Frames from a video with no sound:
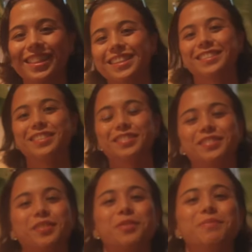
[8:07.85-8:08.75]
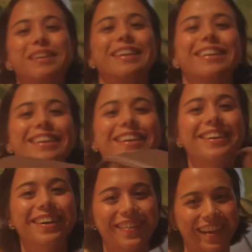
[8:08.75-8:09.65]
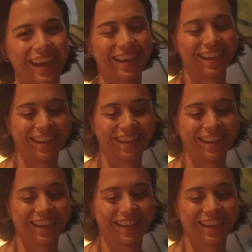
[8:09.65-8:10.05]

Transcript: This is so big. Okay.